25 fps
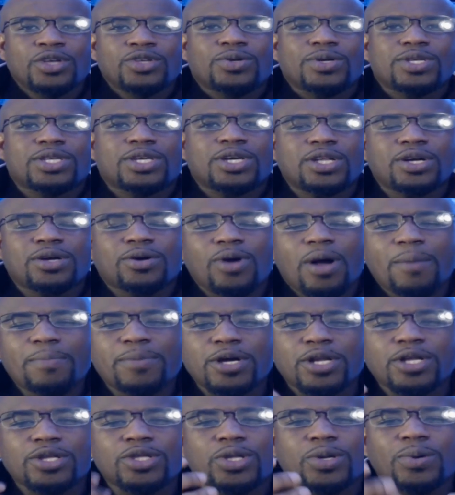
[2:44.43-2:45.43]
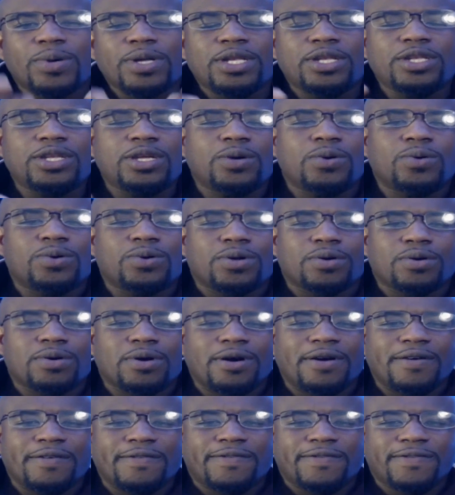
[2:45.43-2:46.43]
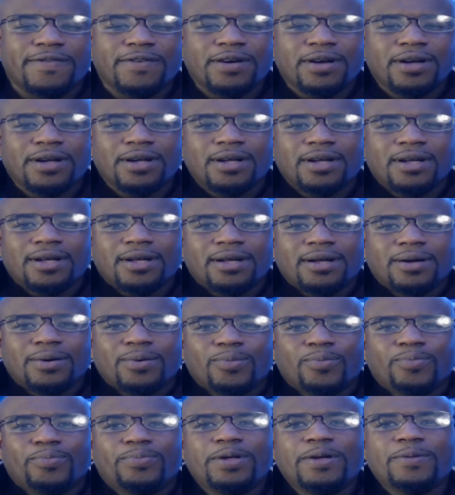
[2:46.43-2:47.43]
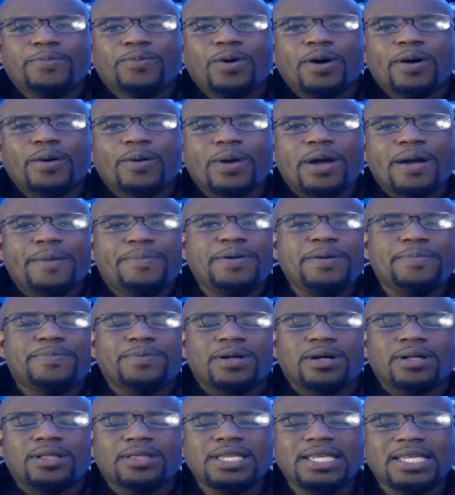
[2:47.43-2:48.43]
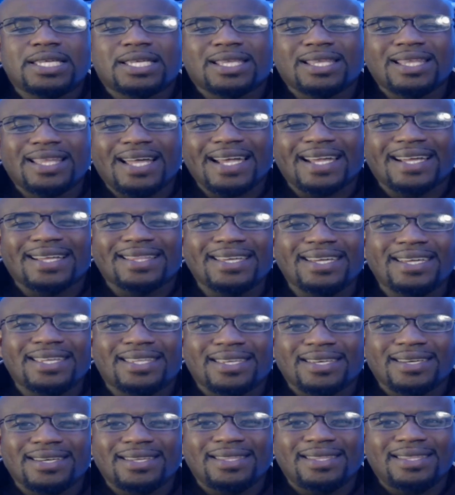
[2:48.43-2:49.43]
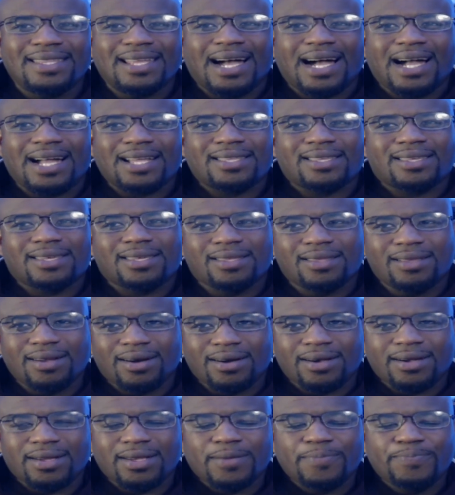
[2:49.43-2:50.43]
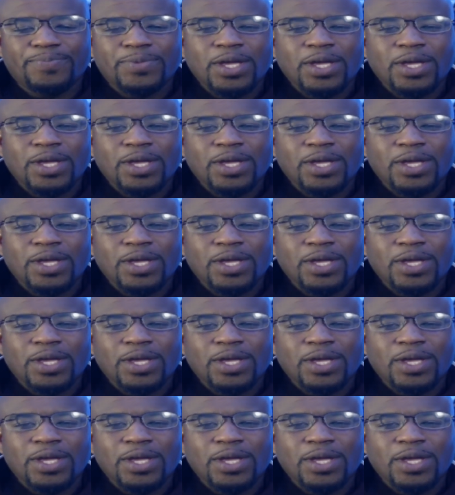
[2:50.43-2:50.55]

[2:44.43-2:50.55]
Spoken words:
So I'm gonna do it in the order of where people are least likely to not start.